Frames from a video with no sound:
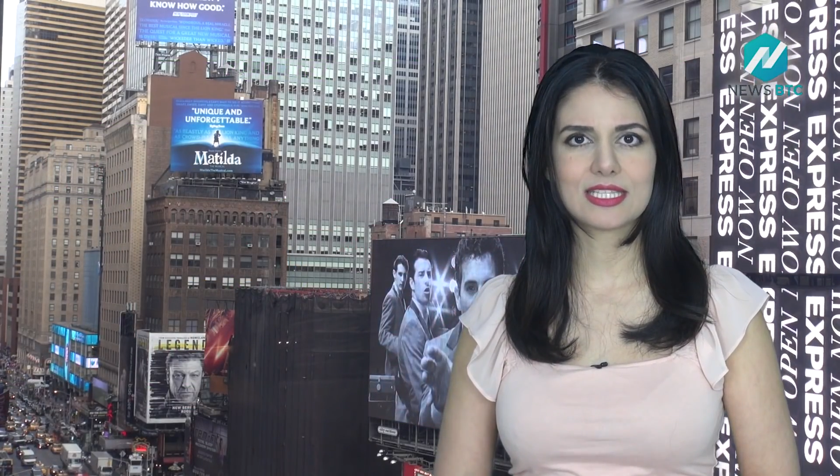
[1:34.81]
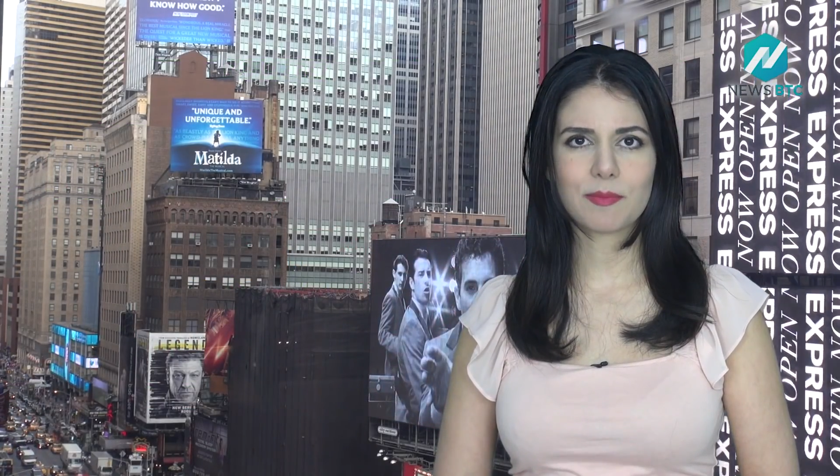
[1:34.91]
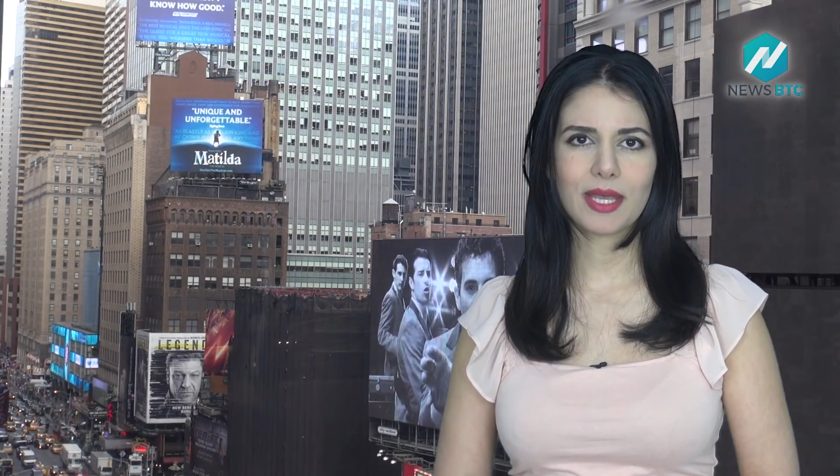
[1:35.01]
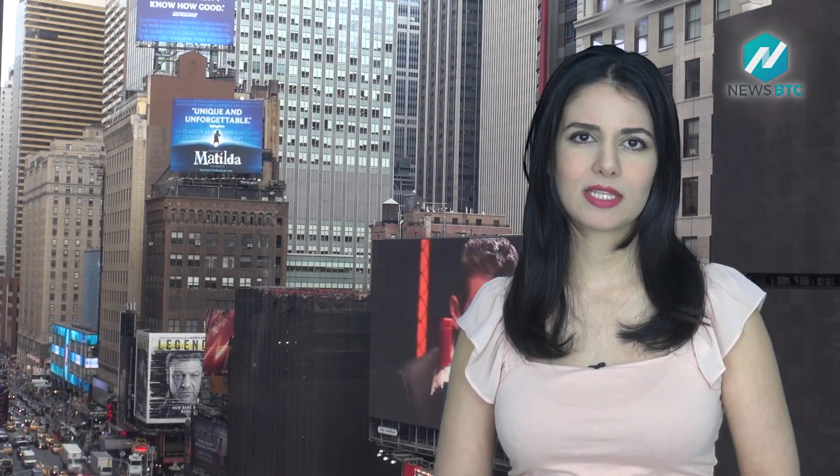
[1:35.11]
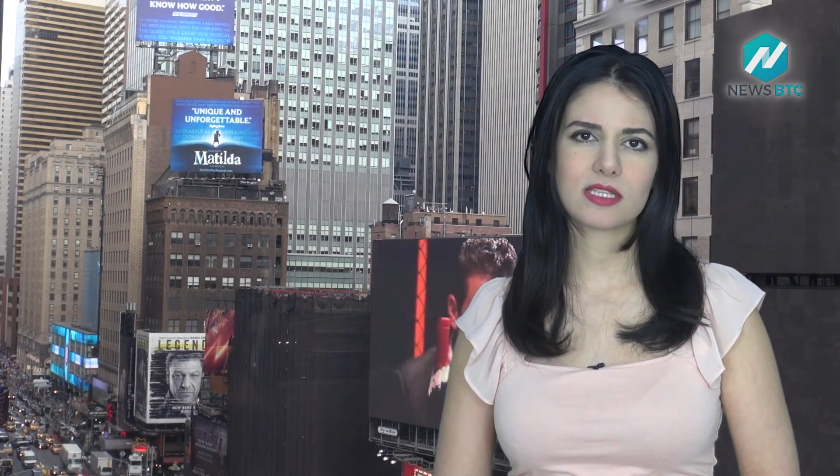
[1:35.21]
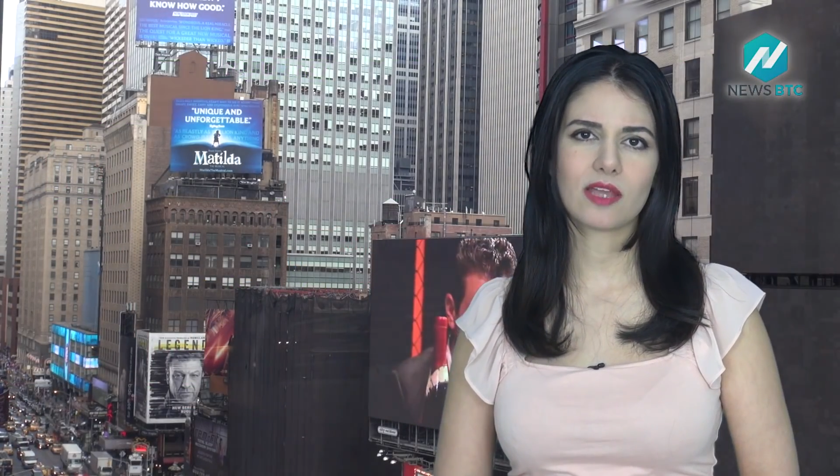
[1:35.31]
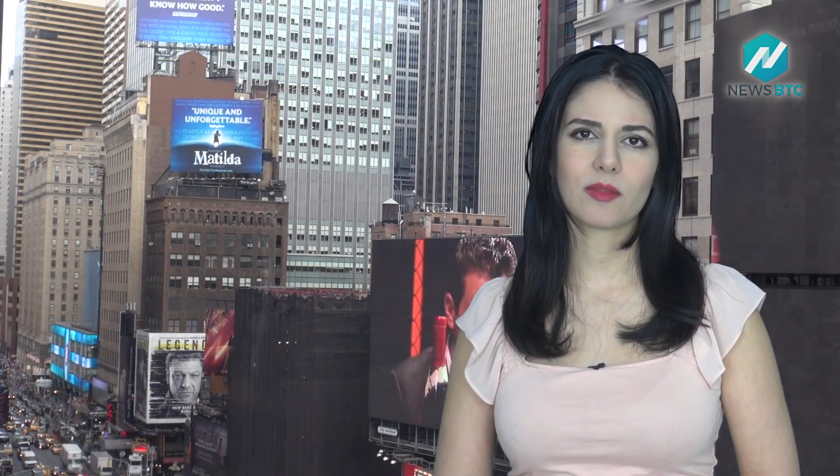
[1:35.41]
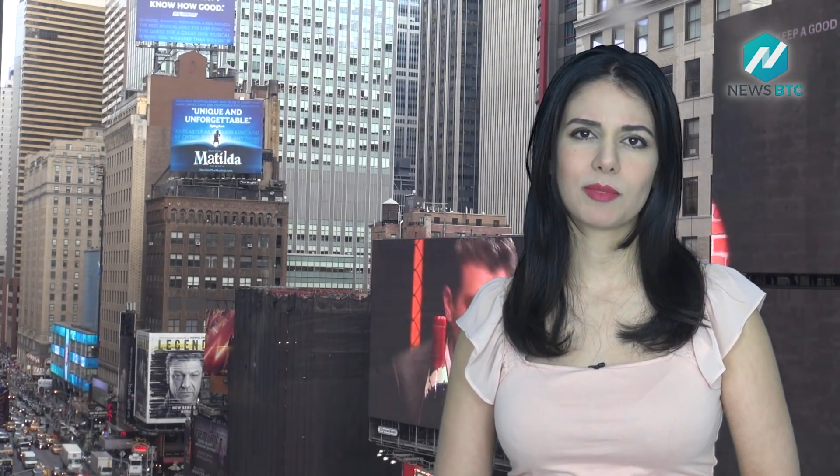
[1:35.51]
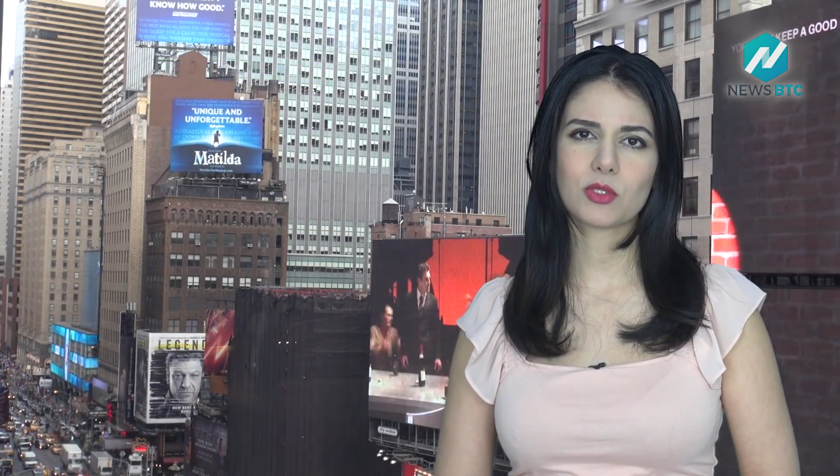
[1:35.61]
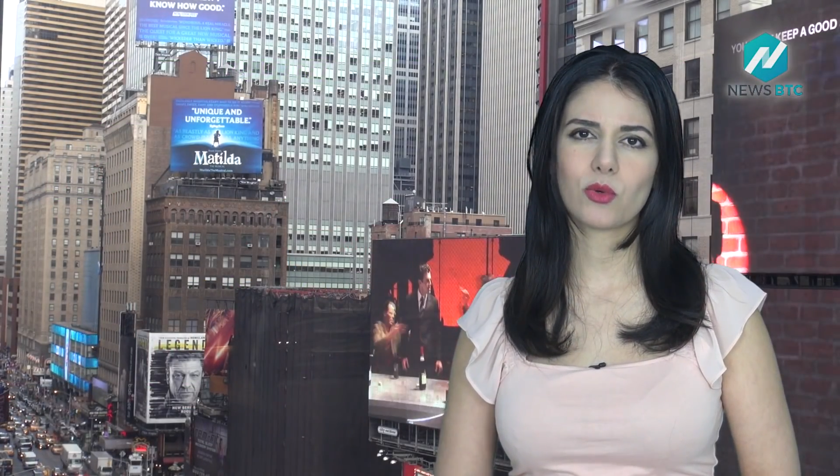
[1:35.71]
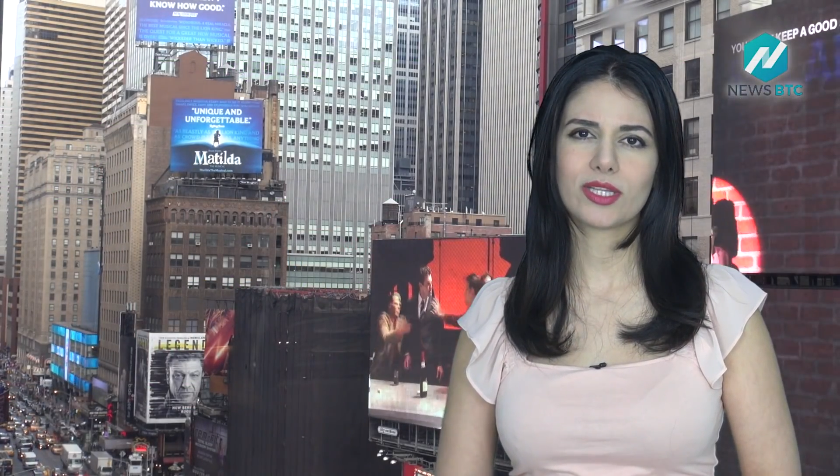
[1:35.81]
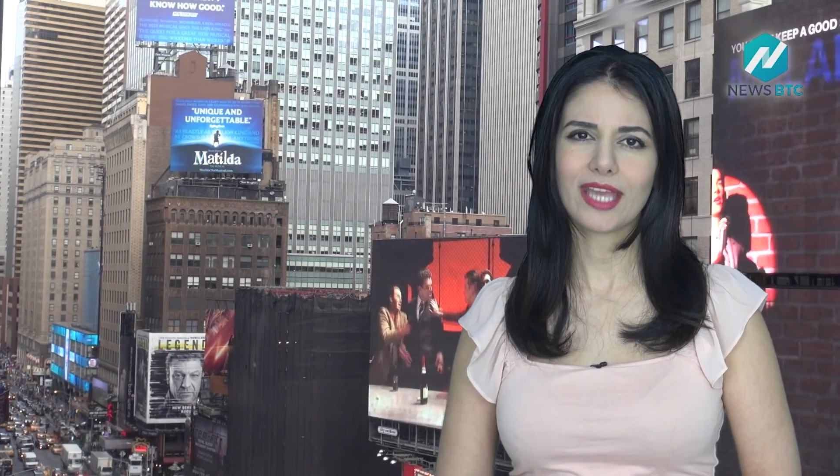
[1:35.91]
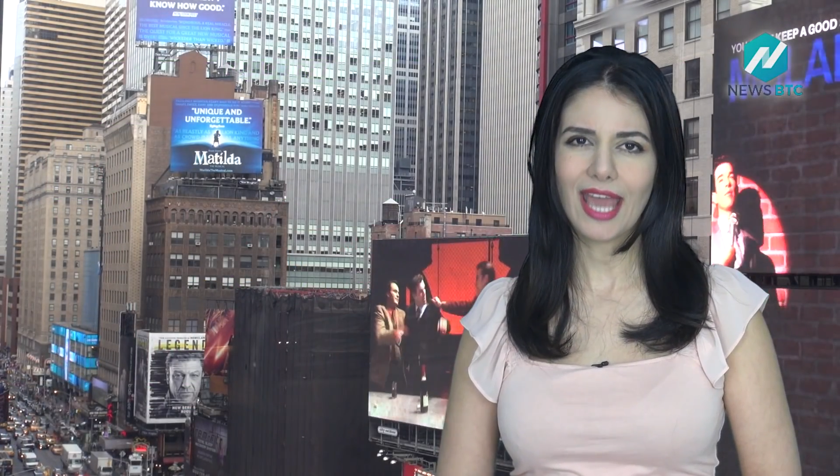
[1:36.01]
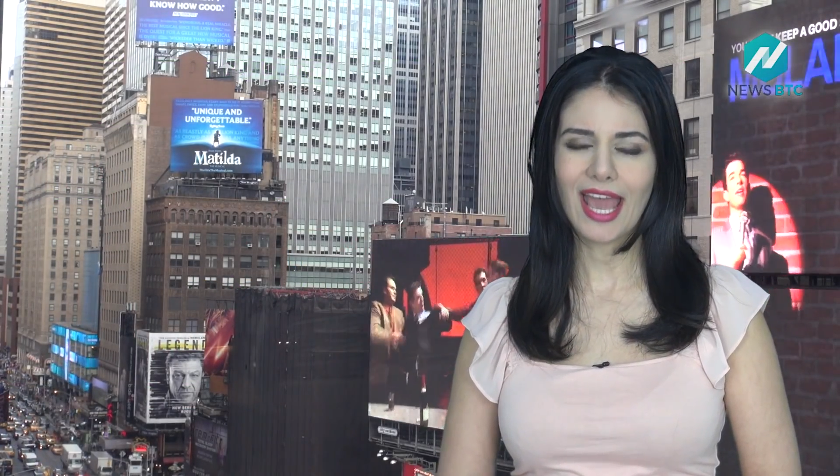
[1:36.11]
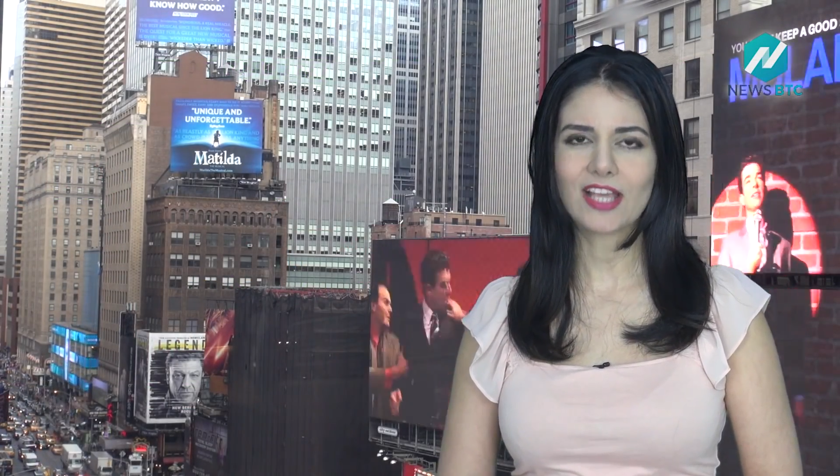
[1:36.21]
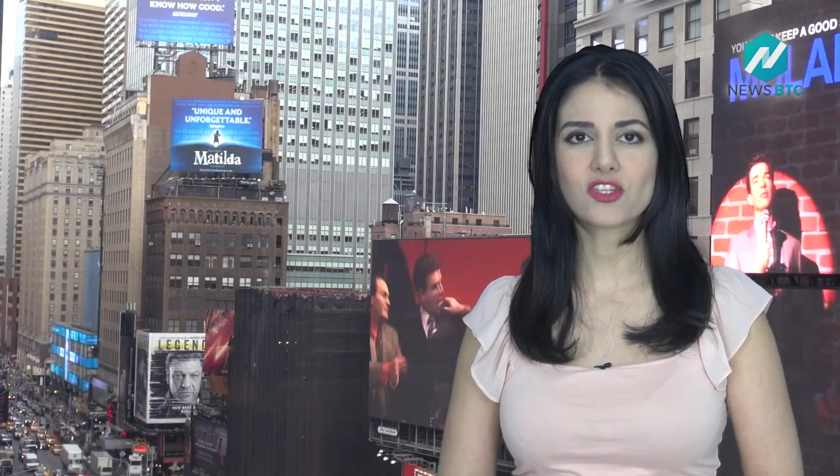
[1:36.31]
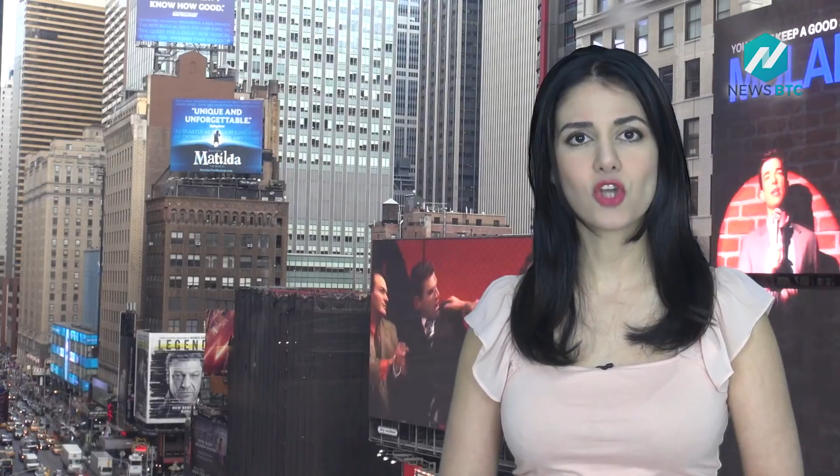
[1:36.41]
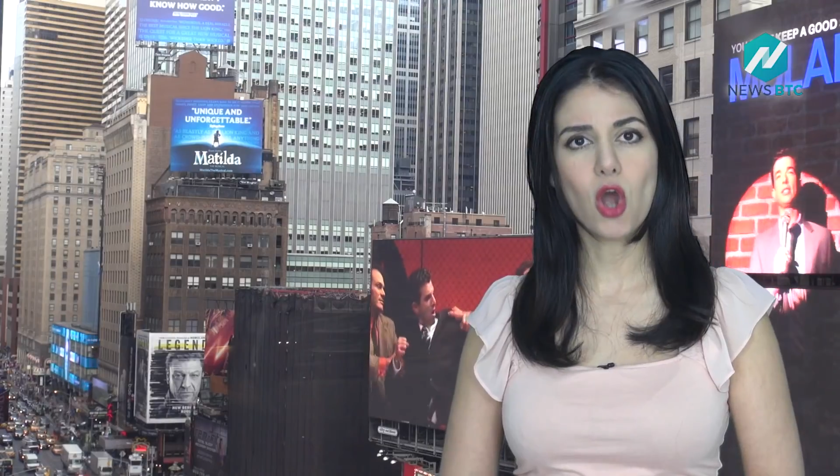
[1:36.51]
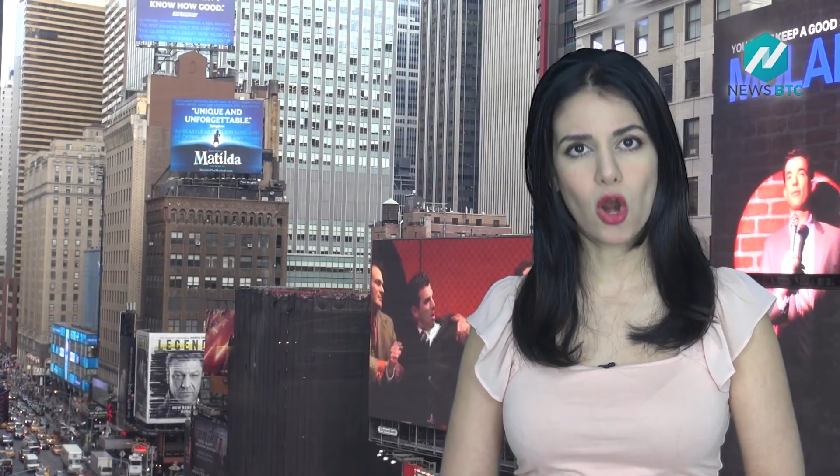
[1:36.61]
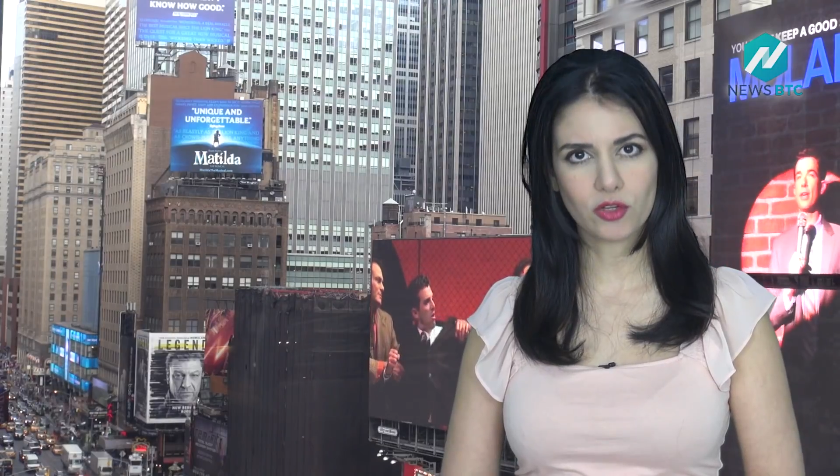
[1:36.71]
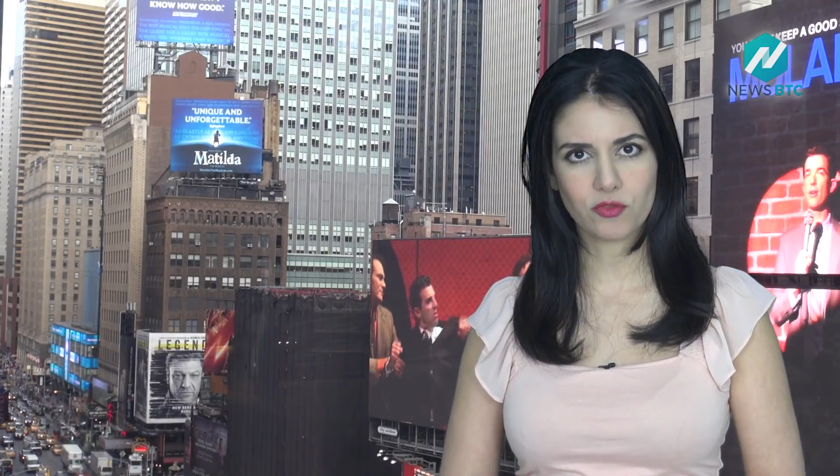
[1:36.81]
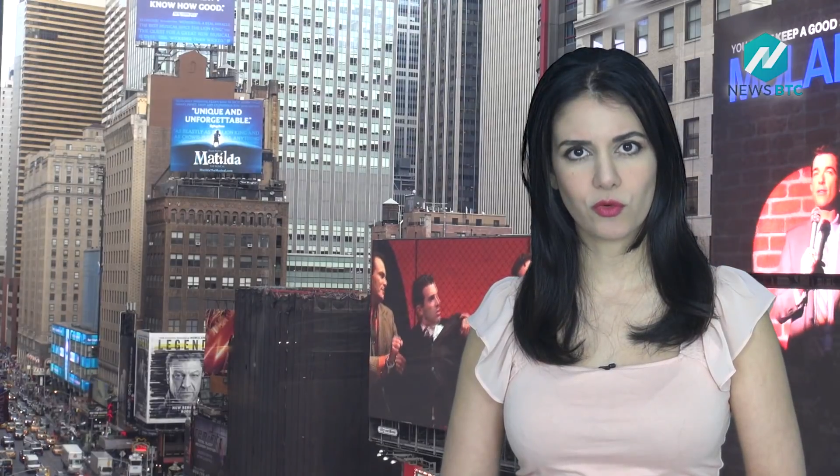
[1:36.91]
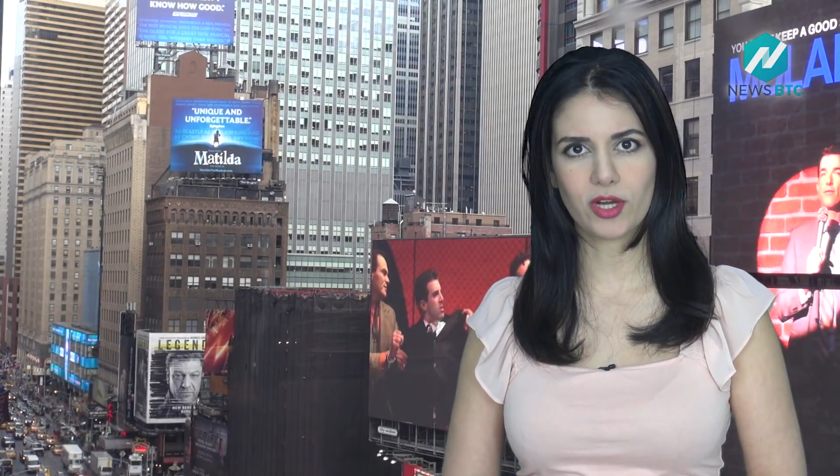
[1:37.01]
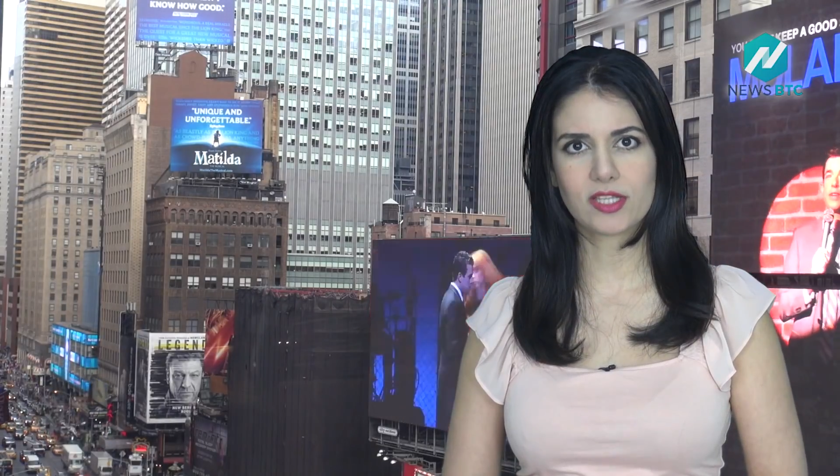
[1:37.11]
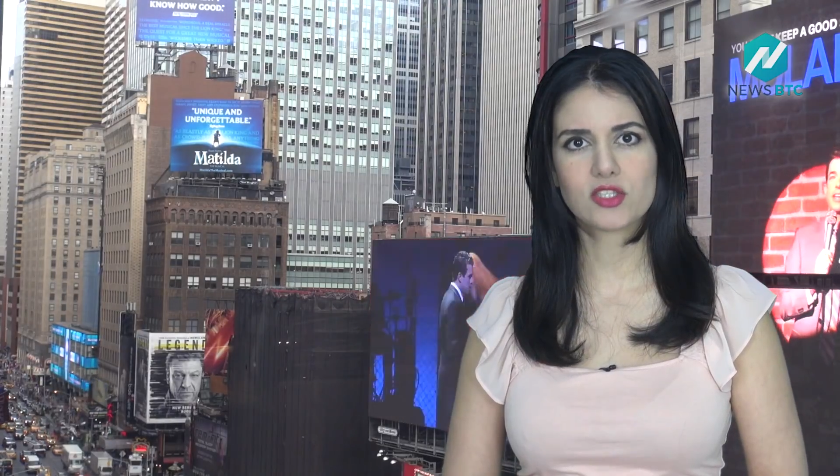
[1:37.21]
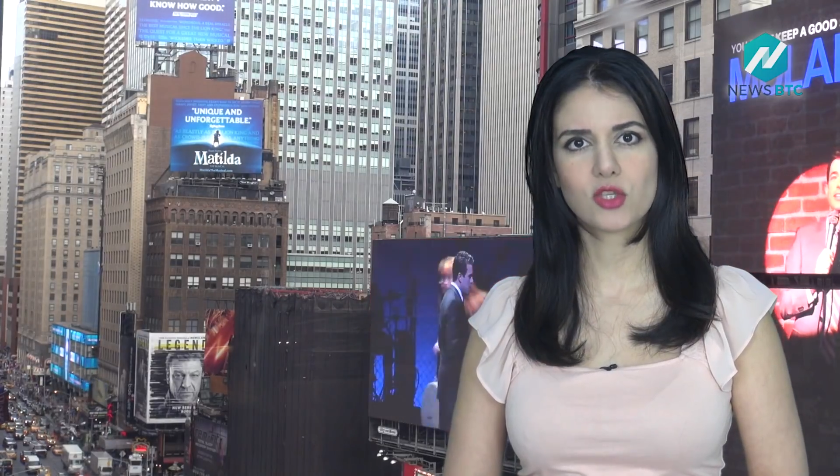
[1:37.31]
depend on the Bitcoin Cash hard fork.